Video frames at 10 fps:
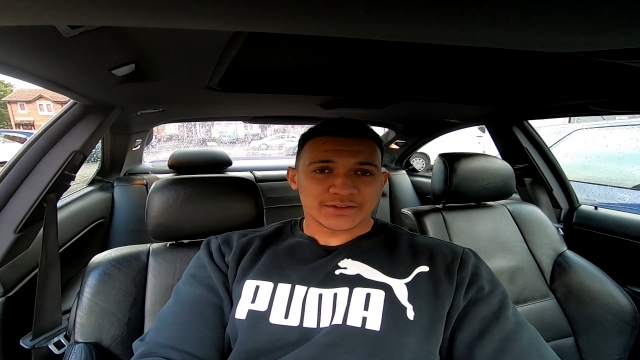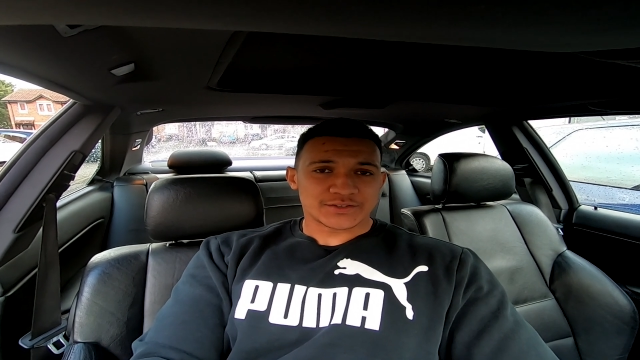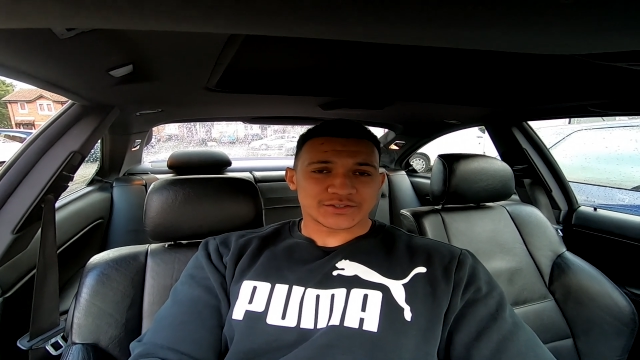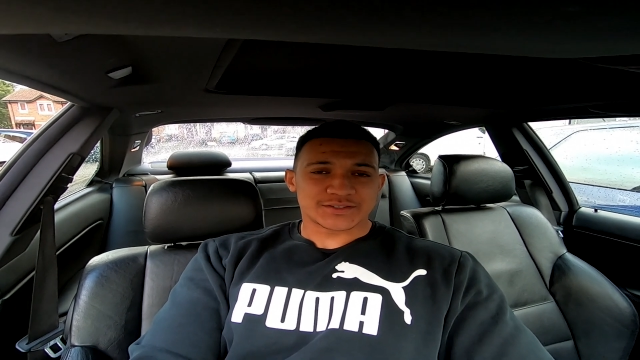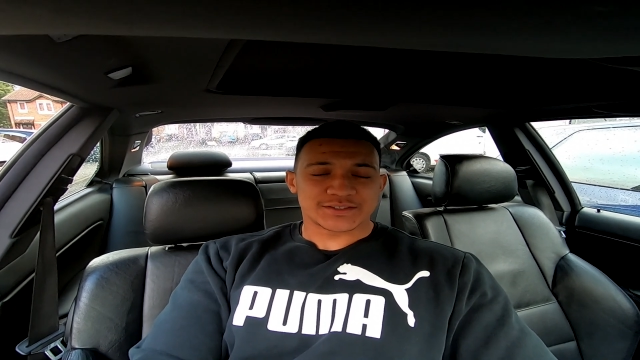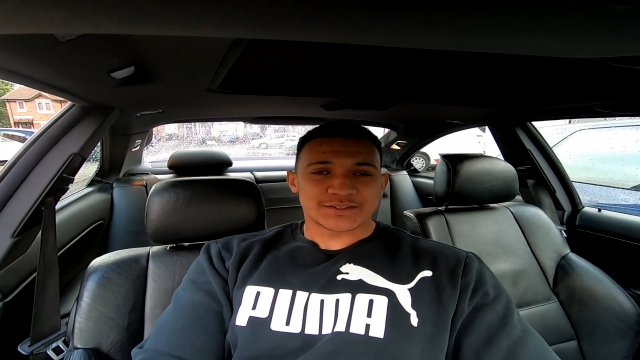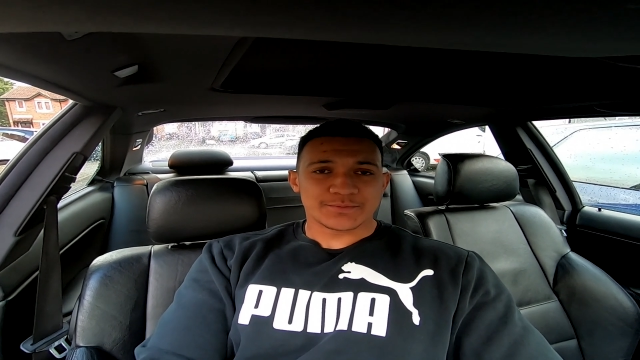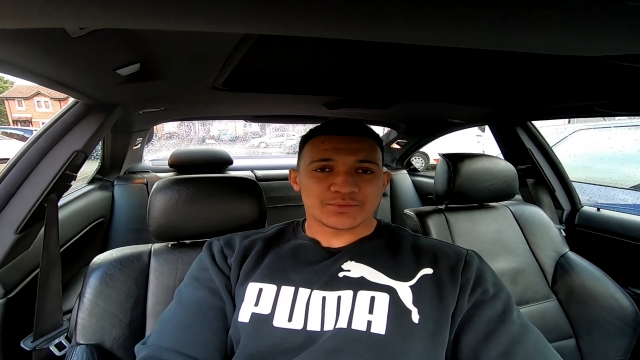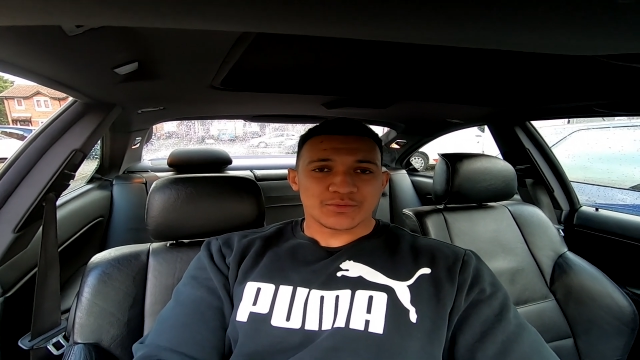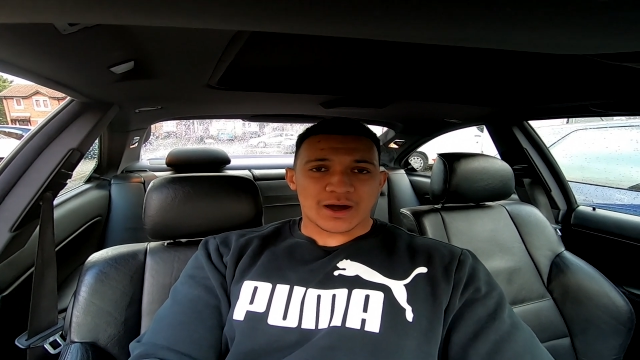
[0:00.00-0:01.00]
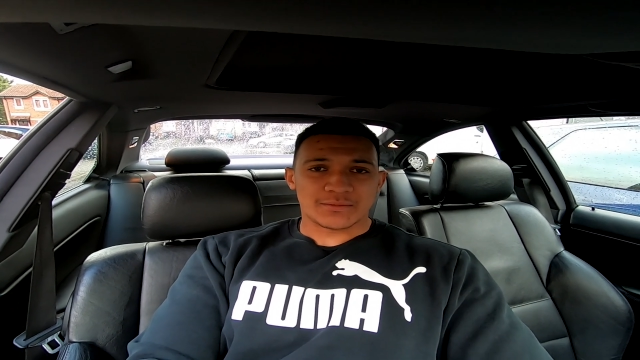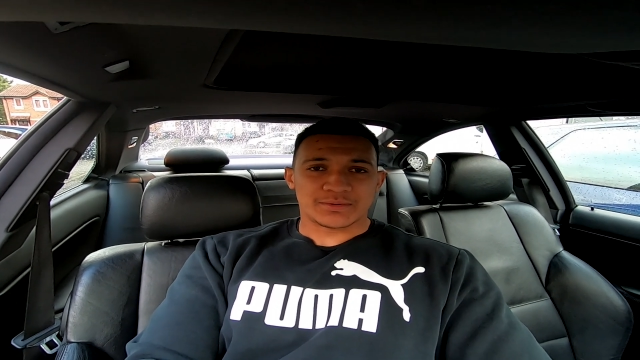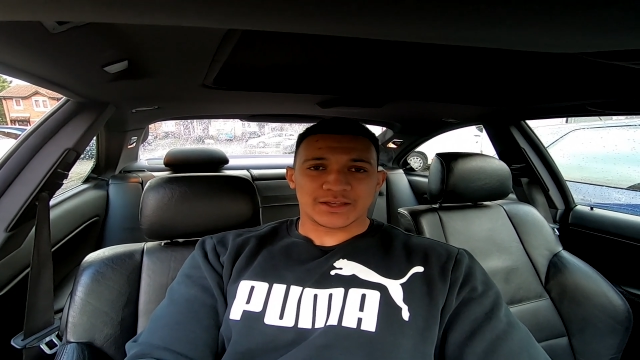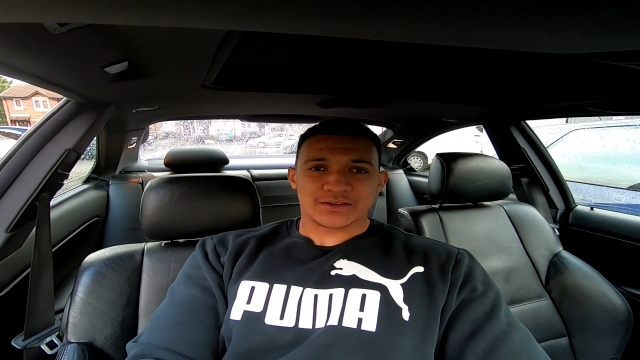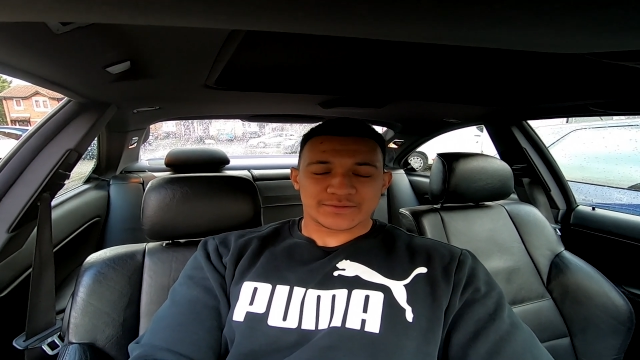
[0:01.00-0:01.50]
Just a simple
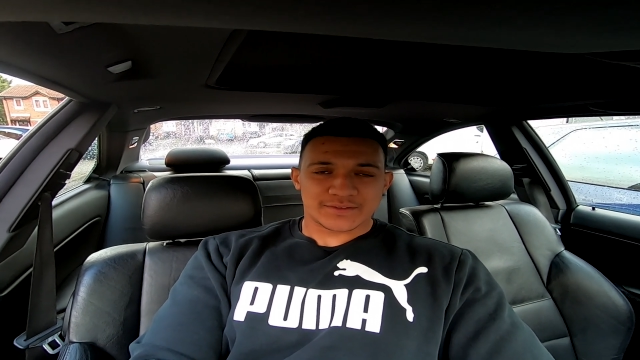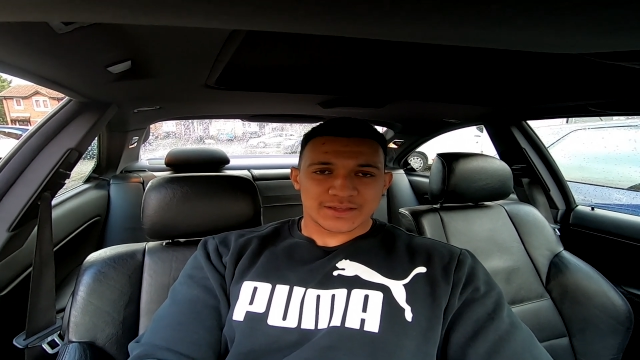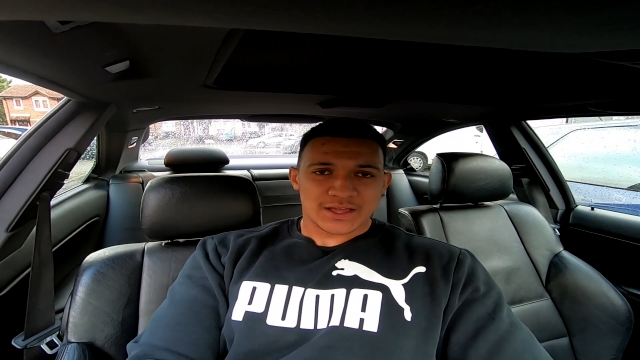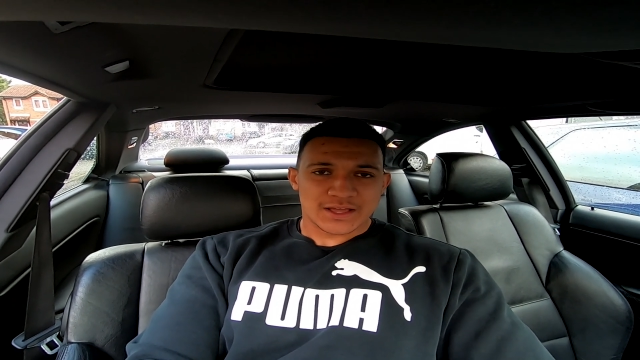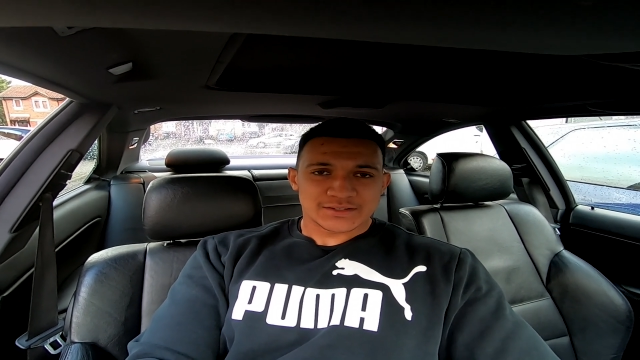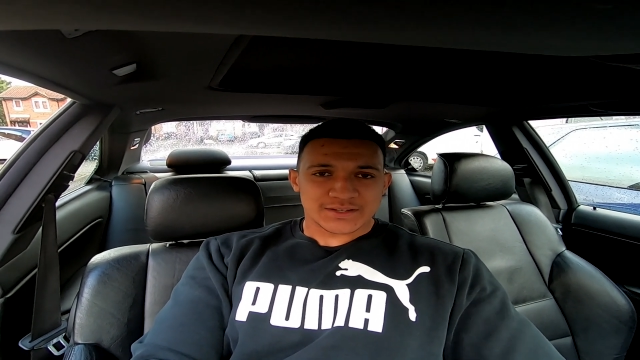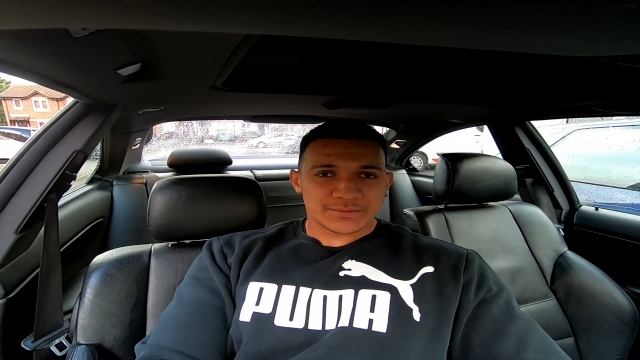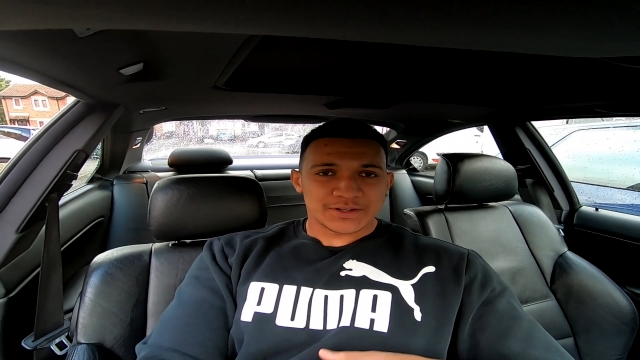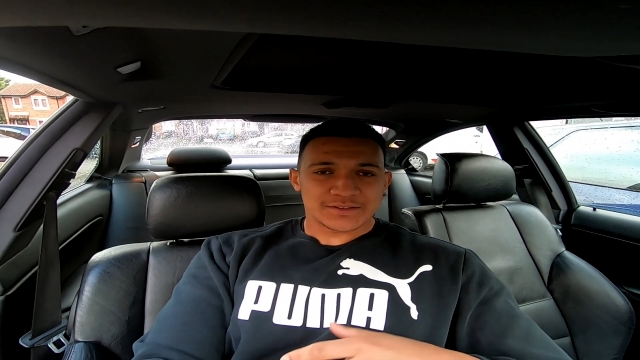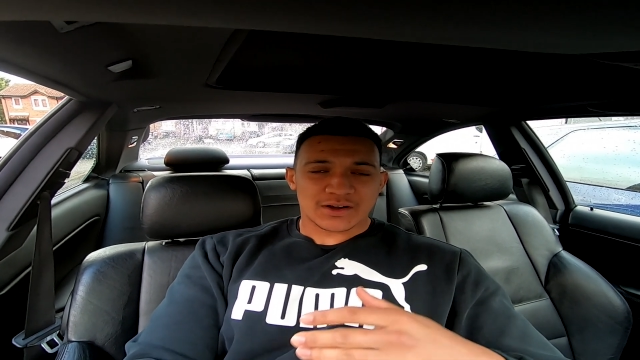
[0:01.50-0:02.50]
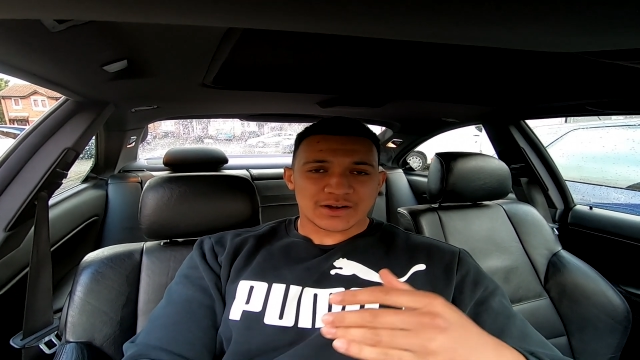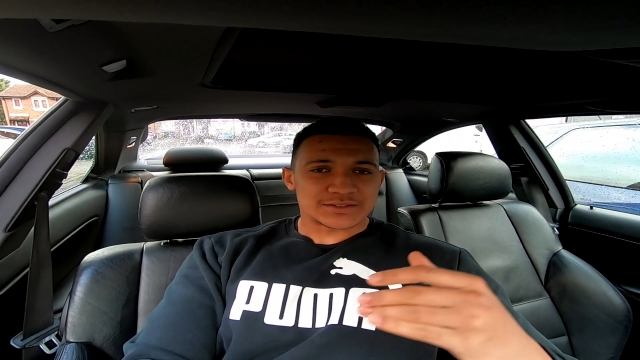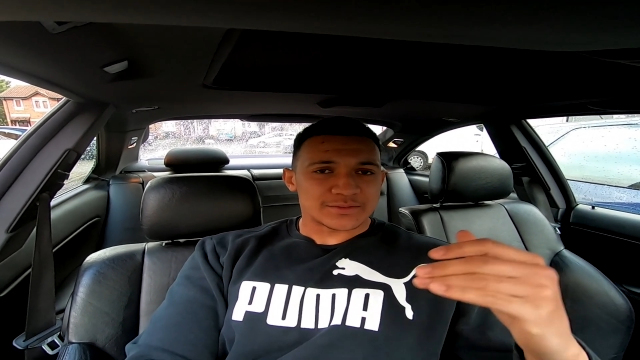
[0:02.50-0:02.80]
uplift. Some of these cars,